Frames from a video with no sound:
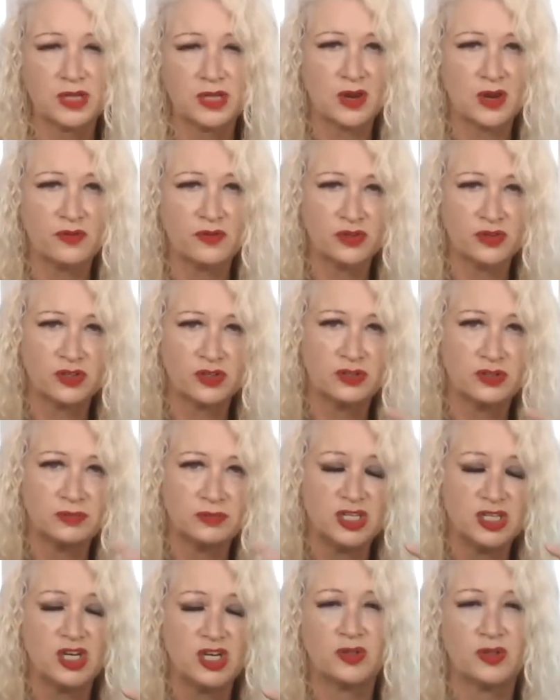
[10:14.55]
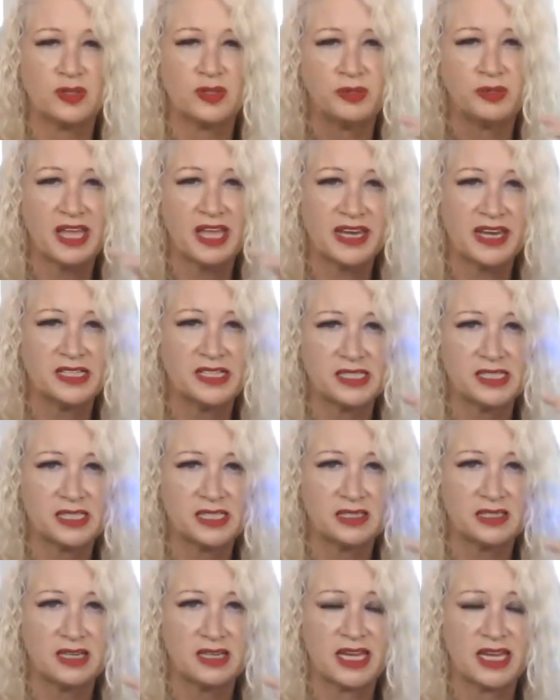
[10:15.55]
the
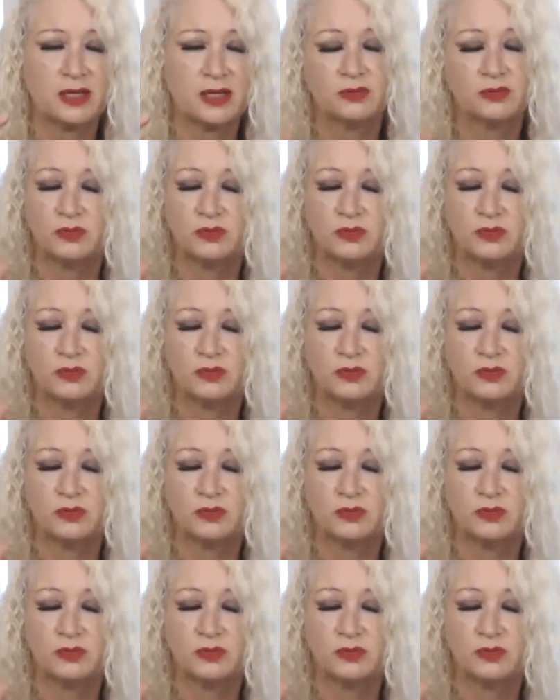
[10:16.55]
planets like